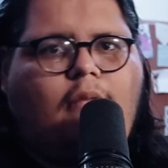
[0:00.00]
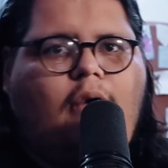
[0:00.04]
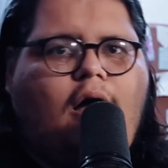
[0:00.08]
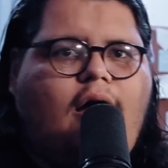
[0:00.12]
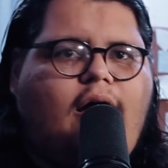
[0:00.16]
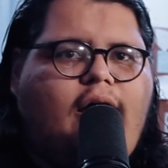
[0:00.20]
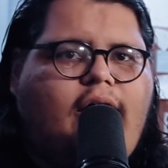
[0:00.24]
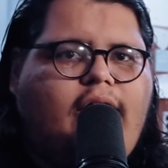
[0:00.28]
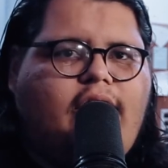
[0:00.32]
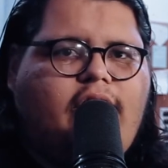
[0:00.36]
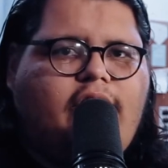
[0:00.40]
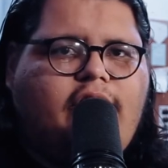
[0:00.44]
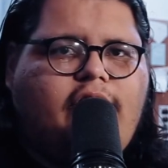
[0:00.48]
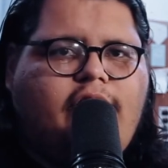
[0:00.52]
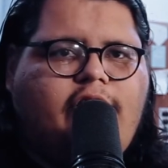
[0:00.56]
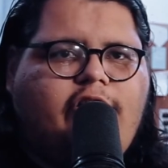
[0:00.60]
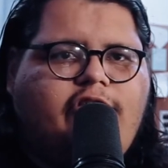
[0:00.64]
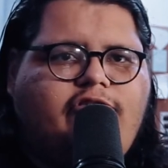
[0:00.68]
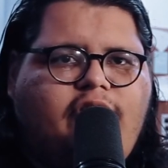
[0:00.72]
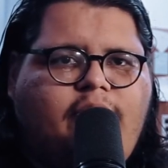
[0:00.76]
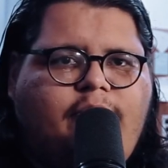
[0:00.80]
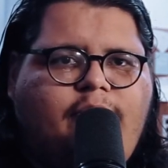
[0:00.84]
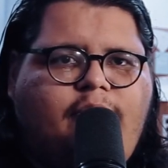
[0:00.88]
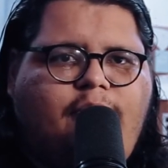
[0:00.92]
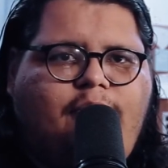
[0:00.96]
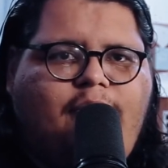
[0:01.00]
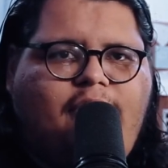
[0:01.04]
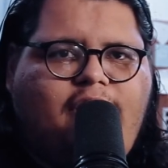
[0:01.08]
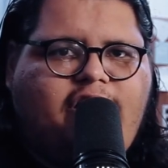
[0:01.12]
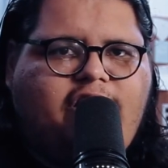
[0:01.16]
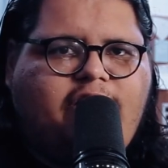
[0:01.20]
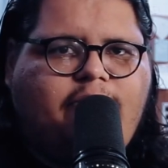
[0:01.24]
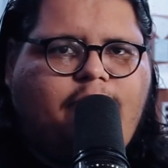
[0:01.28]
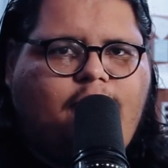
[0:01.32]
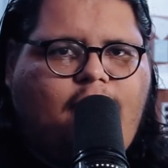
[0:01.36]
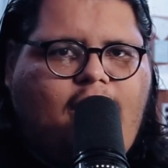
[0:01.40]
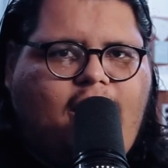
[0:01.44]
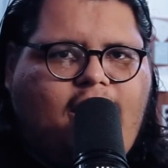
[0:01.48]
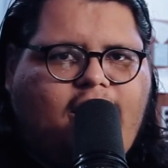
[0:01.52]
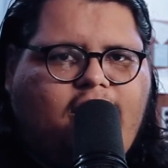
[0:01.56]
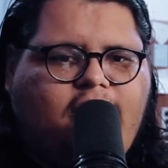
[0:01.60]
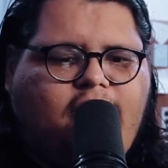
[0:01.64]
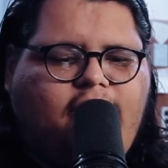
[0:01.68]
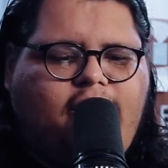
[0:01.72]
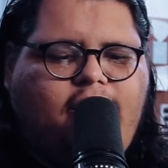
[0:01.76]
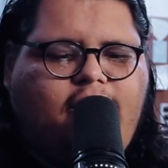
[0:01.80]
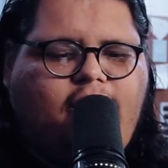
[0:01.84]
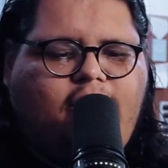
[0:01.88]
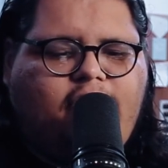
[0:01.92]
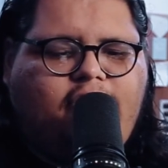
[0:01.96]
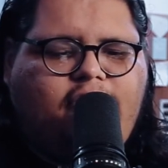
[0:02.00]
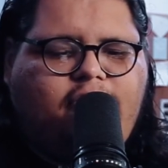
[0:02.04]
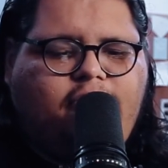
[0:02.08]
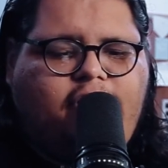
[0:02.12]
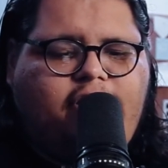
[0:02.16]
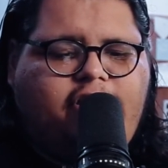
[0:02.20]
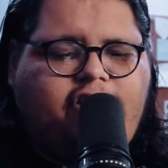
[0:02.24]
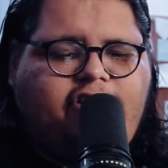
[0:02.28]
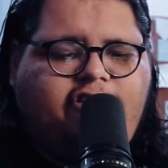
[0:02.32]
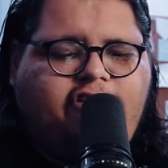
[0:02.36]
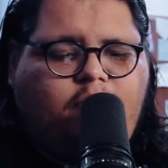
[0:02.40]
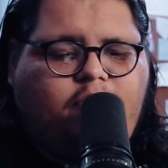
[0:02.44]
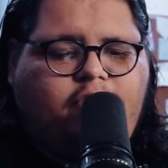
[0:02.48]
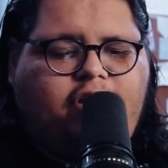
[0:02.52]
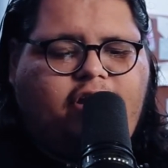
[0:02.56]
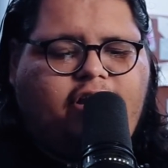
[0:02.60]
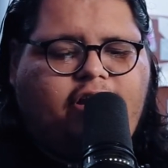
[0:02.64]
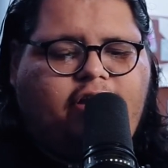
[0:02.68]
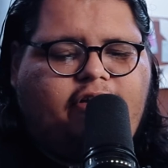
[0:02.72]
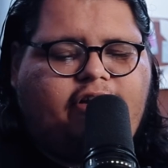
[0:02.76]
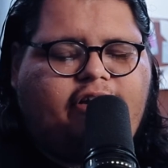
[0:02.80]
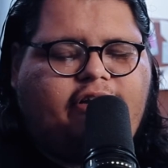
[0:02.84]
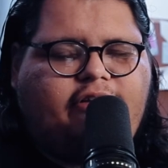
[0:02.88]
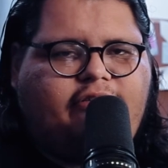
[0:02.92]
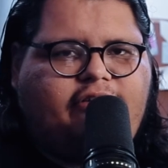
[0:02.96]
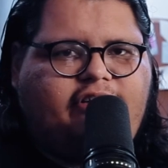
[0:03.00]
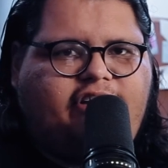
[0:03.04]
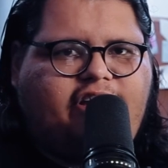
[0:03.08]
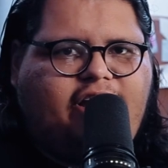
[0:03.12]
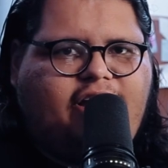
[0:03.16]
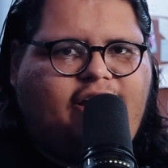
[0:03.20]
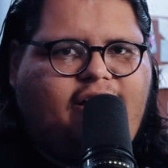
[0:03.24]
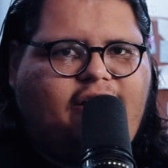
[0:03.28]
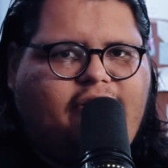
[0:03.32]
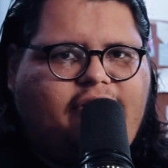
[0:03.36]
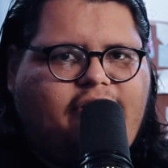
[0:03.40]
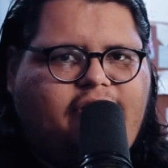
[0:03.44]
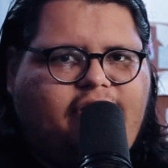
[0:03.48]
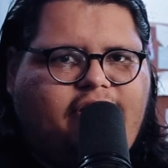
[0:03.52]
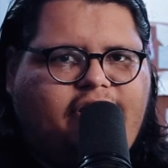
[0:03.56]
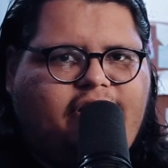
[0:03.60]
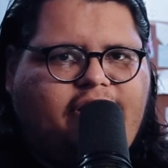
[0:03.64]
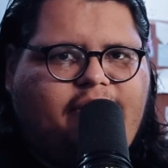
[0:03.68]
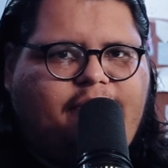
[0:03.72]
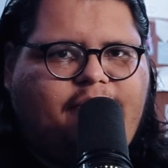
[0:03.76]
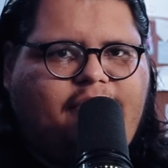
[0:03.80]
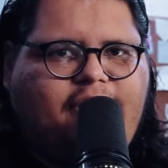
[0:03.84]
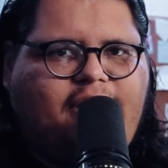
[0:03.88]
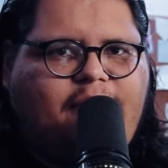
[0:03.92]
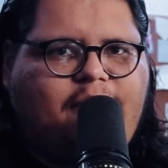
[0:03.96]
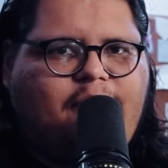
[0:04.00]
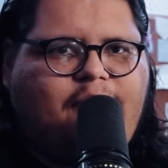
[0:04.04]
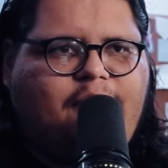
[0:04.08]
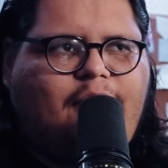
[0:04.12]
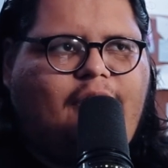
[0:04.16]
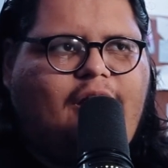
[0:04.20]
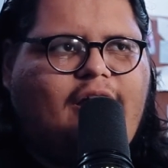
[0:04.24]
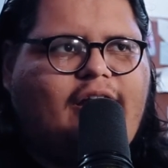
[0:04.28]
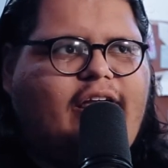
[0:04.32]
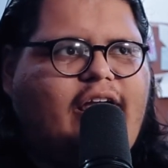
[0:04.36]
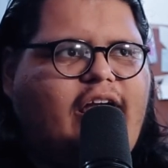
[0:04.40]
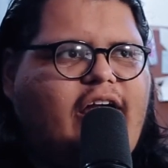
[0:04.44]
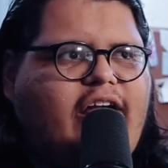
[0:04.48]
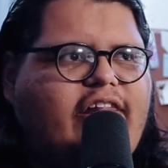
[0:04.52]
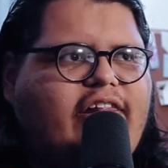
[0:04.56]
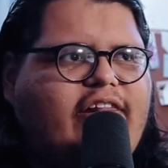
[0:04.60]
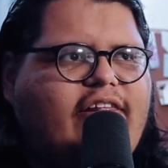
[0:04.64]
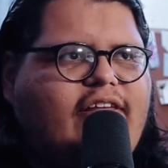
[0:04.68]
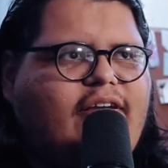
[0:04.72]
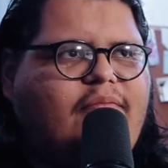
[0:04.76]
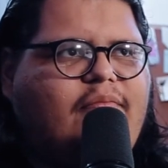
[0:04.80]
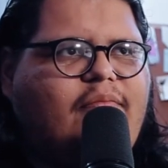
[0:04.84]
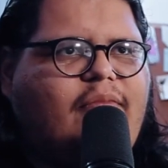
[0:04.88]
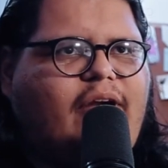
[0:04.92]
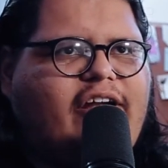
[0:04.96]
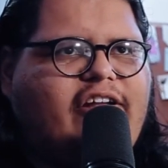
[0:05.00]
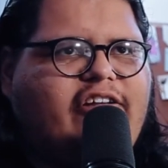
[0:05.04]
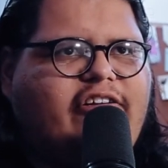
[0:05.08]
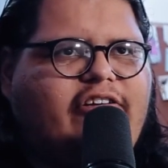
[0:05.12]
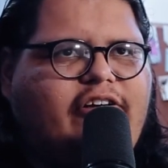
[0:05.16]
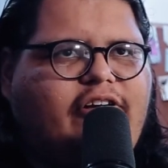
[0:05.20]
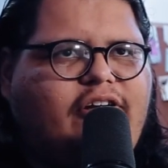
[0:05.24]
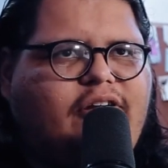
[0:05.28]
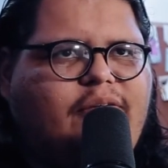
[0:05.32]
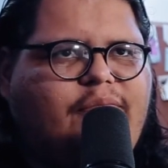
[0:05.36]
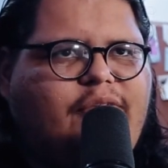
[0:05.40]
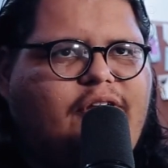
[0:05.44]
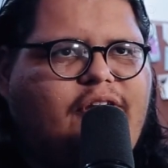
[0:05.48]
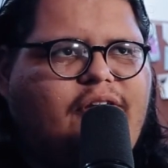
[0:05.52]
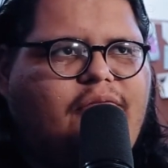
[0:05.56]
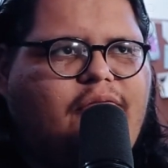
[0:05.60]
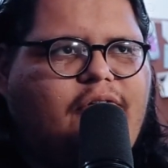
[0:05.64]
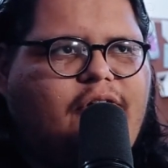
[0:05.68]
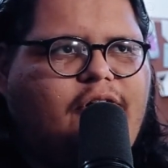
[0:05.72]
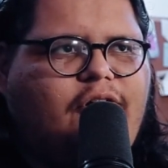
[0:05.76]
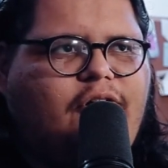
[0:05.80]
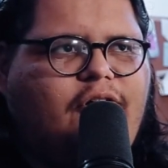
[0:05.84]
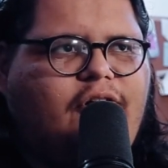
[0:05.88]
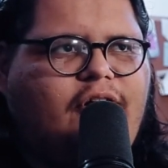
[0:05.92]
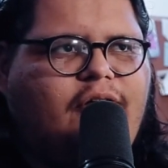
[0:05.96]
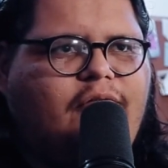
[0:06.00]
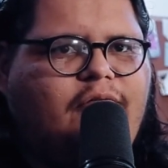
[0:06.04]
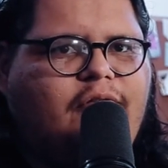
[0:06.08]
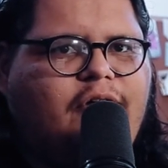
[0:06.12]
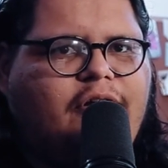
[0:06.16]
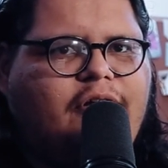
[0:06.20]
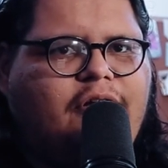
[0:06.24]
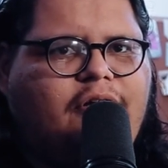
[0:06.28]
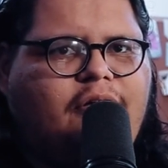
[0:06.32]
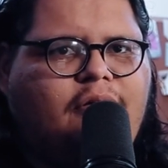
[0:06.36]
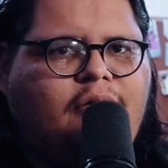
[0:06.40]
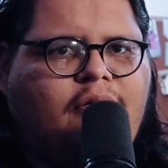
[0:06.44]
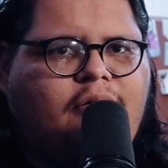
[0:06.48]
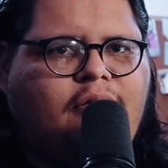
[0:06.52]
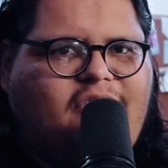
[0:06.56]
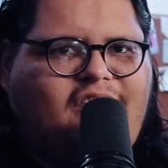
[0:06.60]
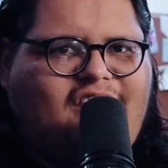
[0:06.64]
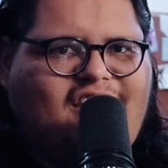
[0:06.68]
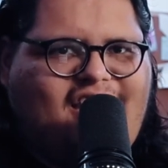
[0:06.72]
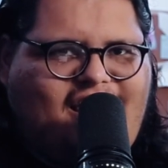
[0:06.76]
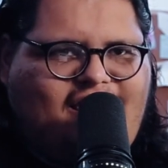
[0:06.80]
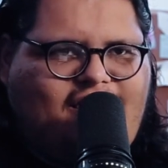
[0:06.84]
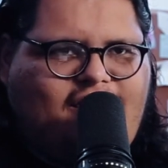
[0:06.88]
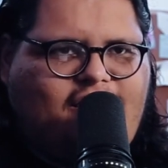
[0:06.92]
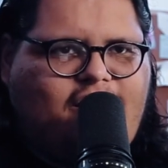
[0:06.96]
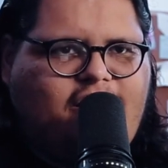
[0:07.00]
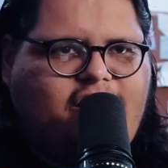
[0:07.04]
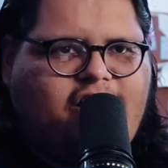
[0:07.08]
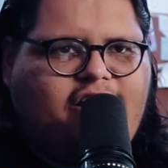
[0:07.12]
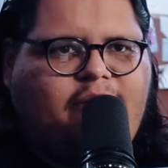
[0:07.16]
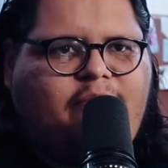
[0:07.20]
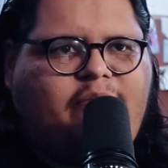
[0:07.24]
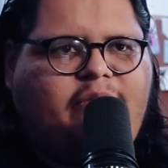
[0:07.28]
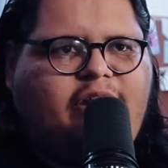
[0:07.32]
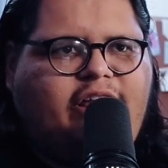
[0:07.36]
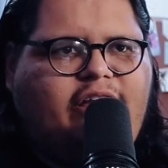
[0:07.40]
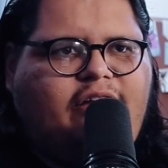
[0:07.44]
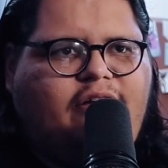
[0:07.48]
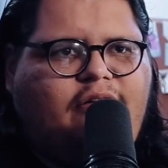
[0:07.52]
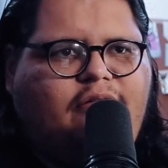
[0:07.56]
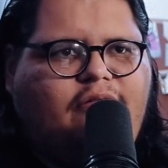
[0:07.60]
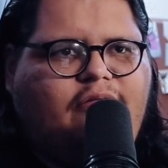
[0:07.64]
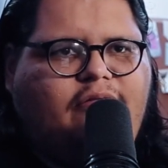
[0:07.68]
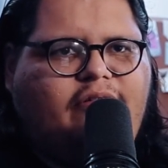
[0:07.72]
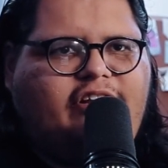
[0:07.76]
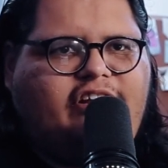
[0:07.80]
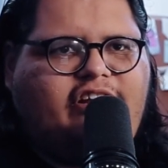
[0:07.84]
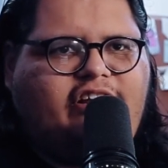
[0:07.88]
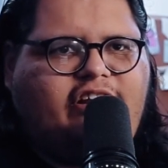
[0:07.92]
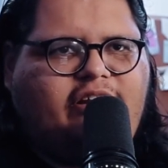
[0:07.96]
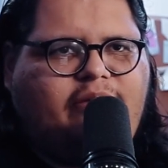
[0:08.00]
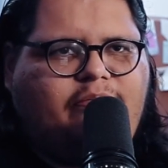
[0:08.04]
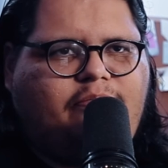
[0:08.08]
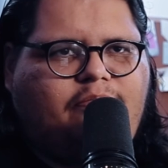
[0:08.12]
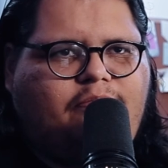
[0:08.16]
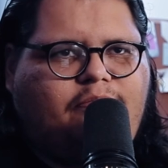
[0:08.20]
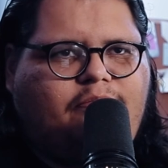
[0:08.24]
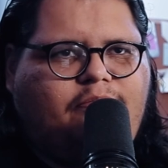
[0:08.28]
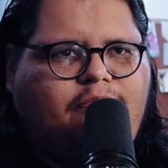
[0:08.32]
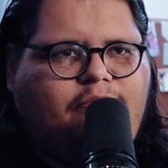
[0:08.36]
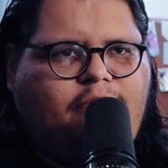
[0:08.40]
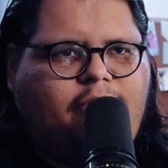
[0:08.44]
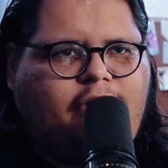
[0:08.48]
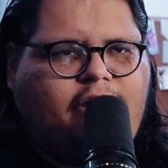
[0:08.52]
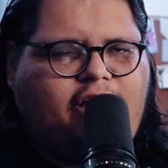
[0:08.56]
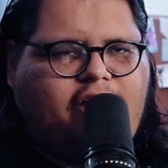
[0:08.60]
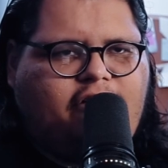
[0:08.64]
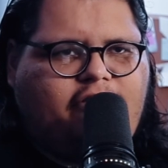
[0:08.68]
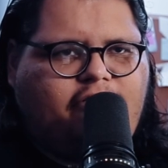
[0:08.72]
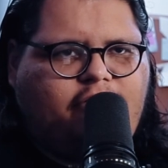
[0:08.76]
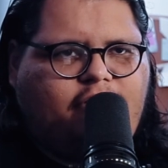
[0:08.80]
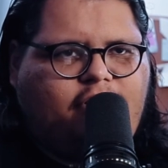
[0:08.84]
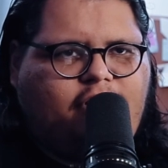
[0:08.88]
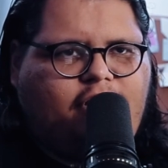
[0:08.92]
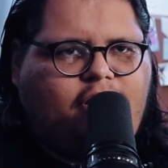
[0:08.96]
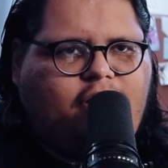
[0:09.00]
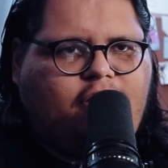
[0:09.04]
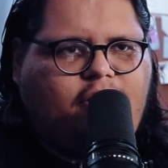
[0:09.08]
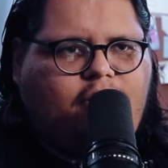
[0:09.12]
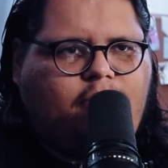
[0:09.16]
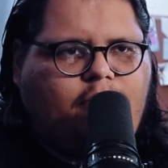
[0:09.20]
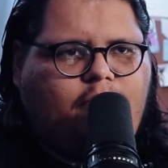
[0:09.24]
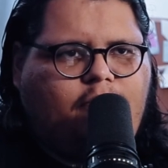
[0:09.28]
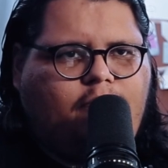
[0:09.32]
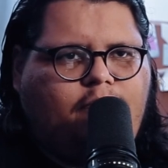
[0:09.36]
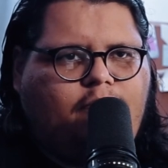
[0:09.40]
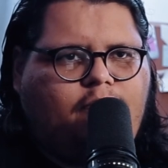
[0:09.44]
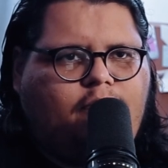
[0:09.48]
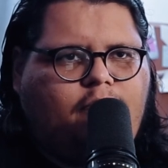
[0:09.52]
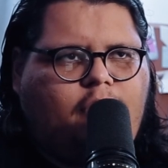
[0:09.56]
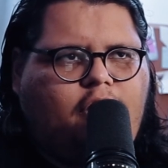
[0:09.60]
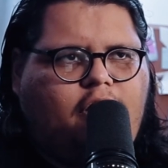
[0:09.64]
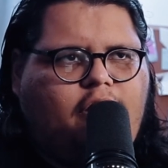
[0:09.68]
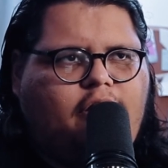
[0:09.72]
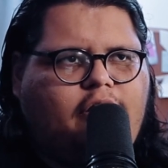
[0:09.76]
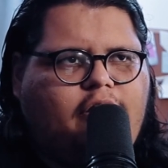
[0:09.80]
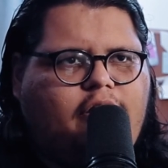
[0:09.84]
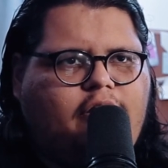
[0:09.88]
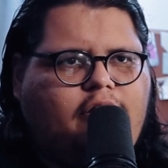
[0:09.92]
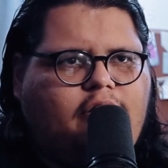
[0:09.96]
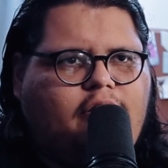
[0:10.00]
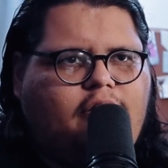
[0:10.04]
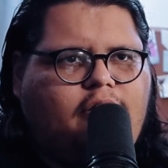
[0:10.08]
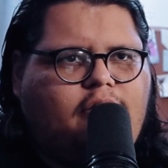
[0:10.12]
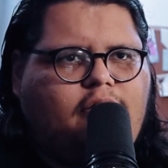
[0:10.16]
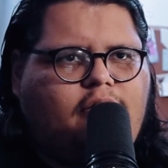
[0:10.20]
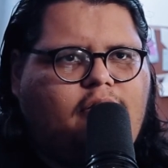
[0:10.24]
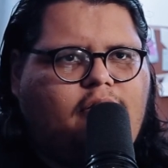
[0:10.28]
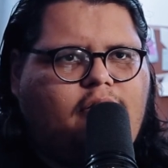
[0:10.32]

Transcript: I stream a bit sporadically on Twitch. Please also check out the Sleepy Gamer podcast. I'm actually going to be recording one the day that this comes out, which is scheduled to come on